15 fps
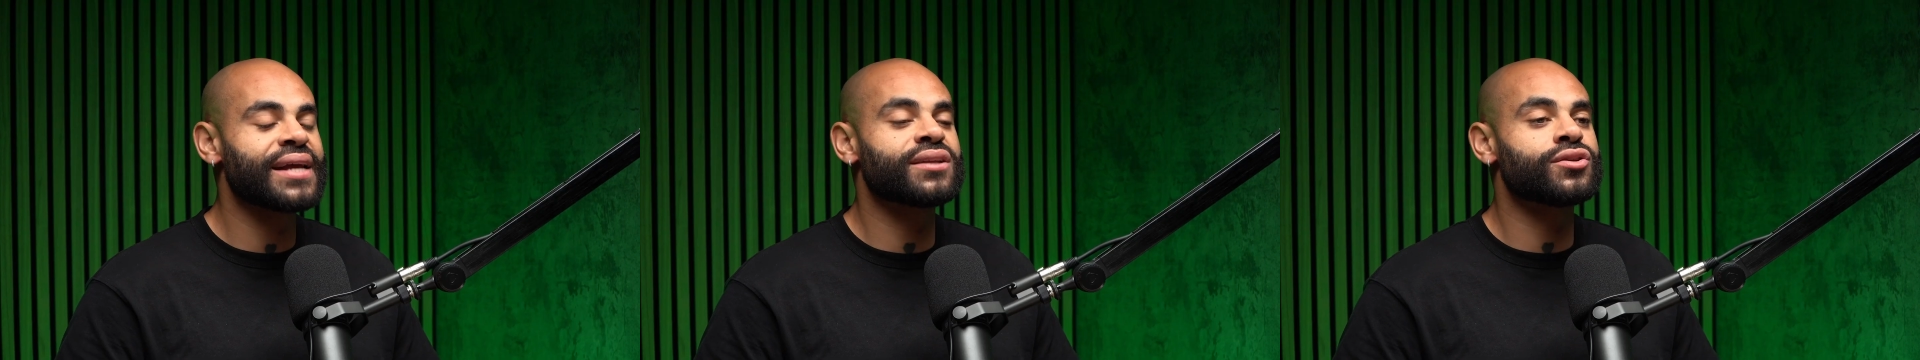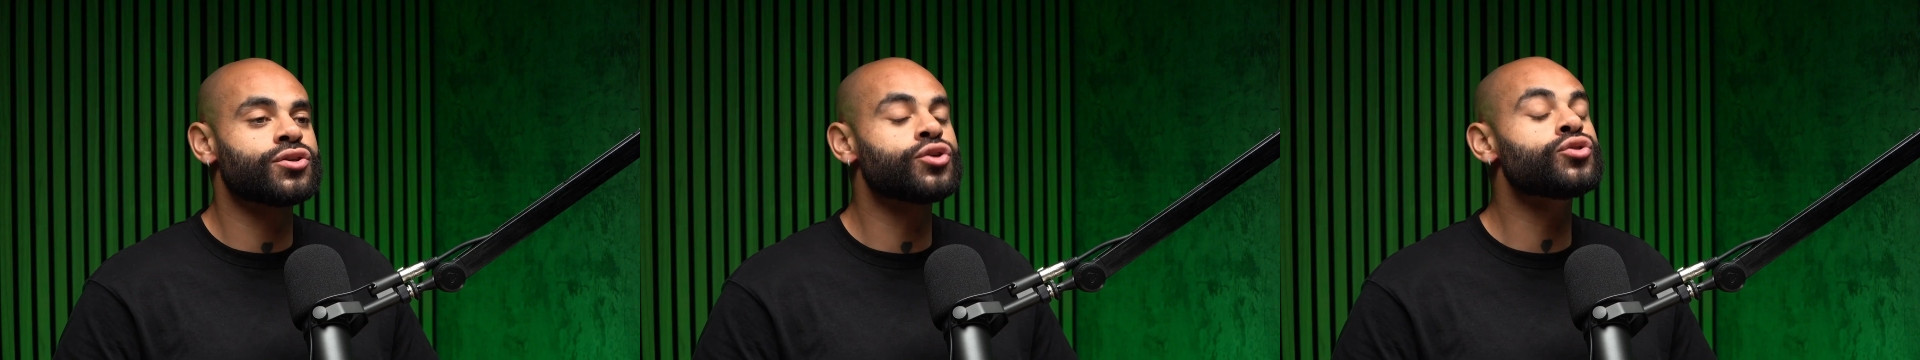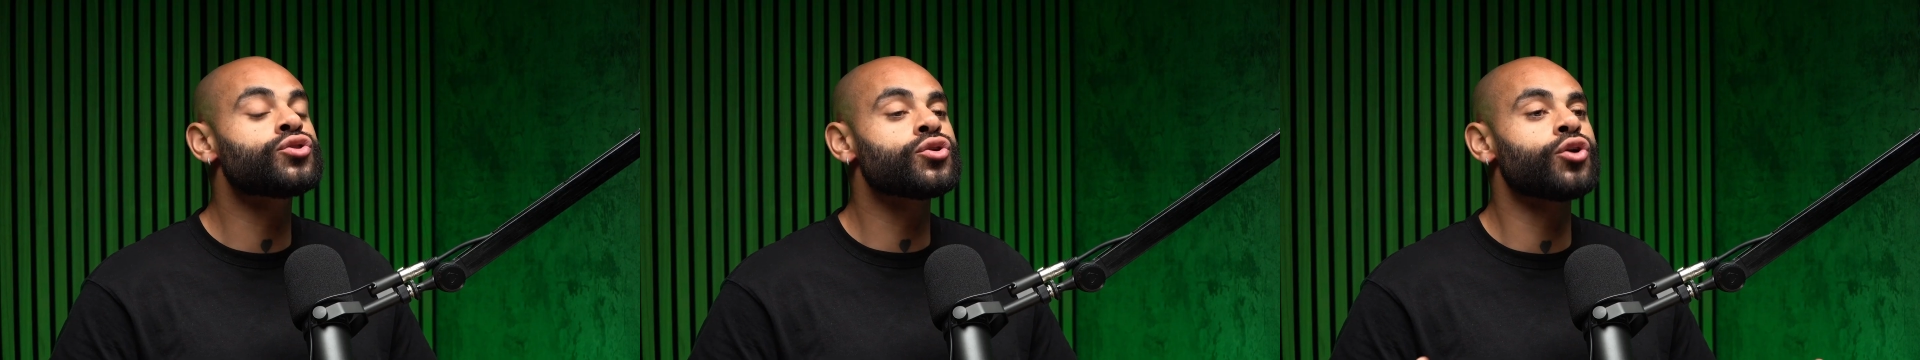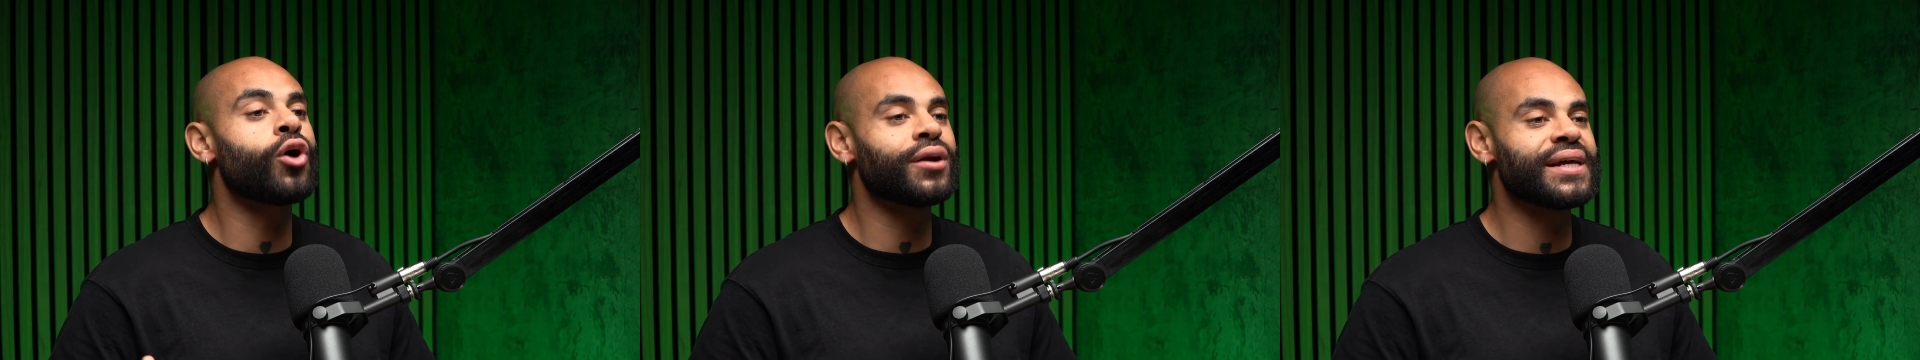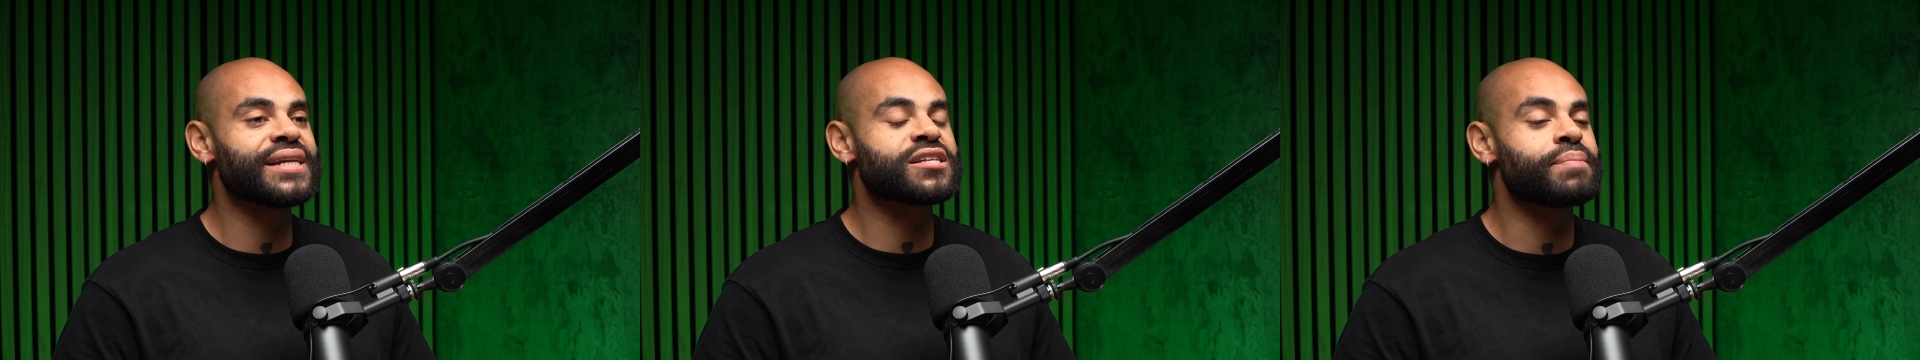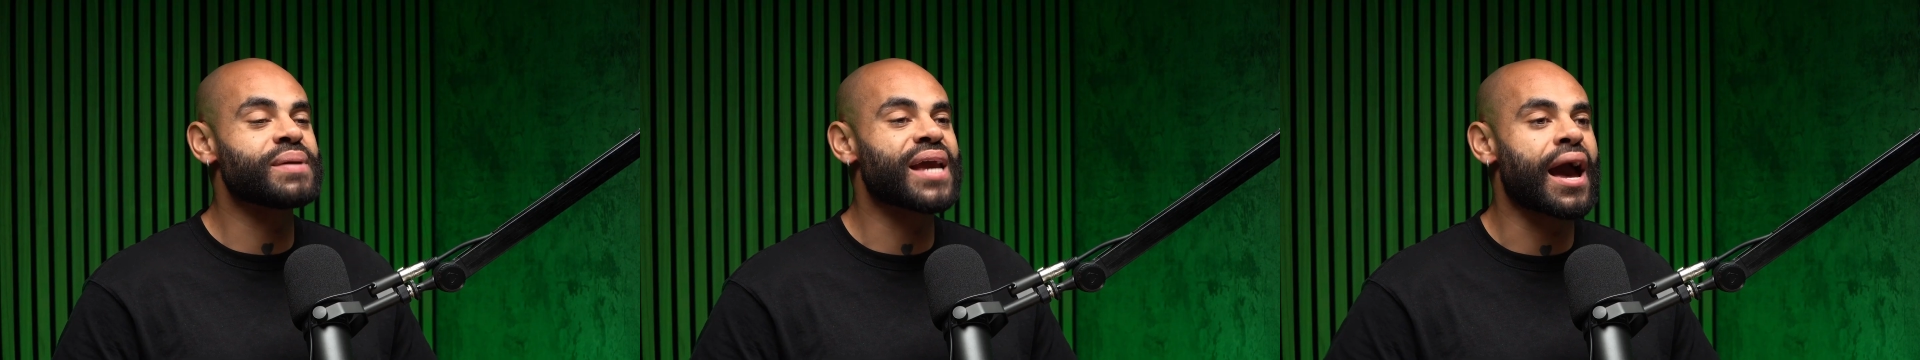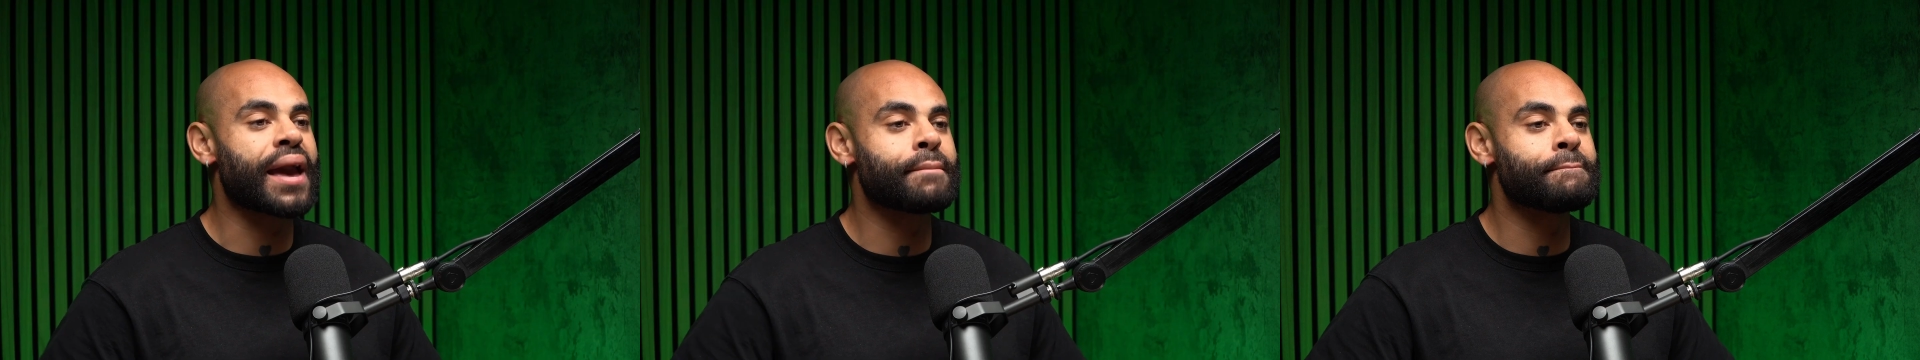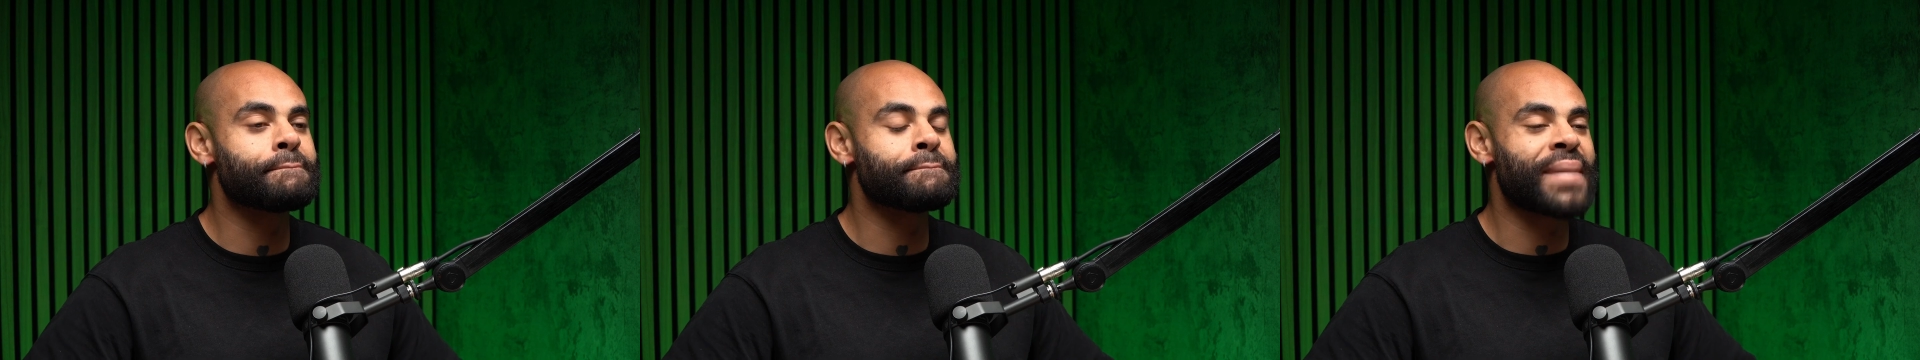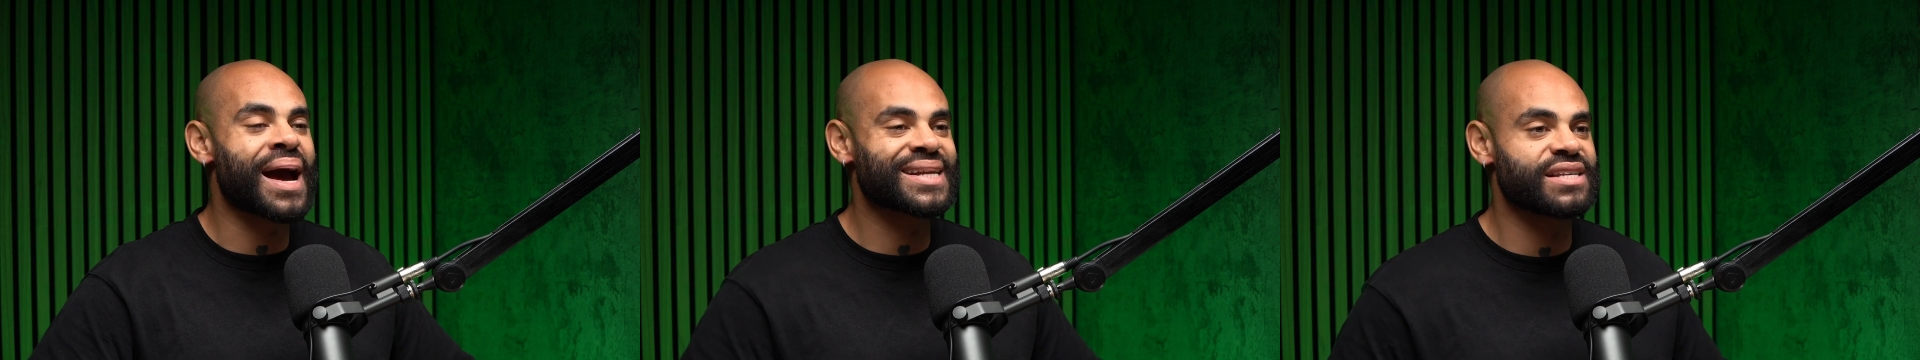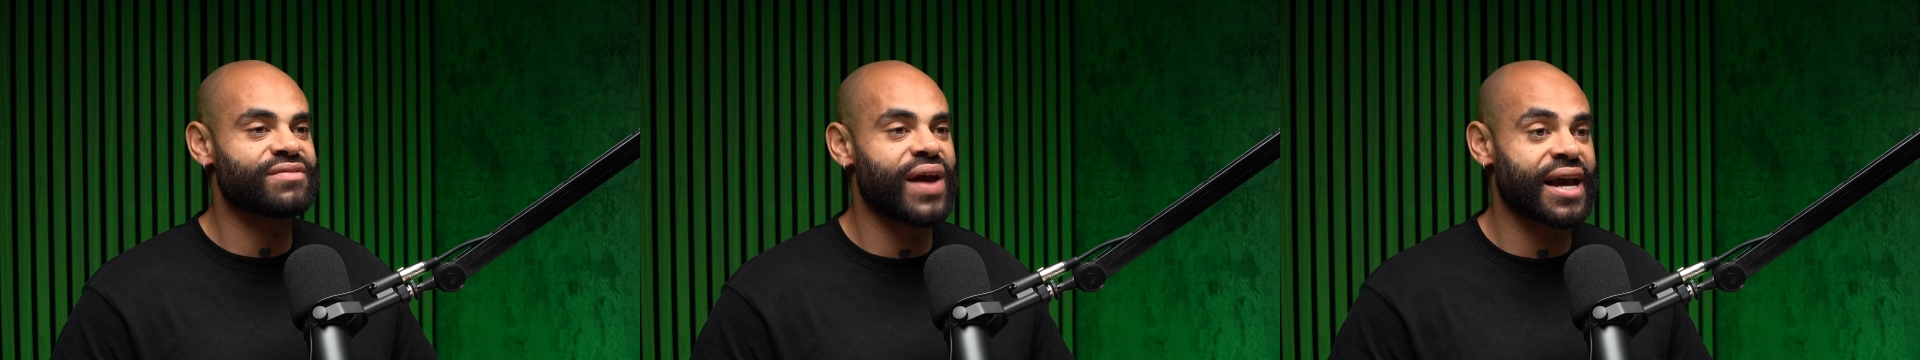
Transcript: you do not need to be a massive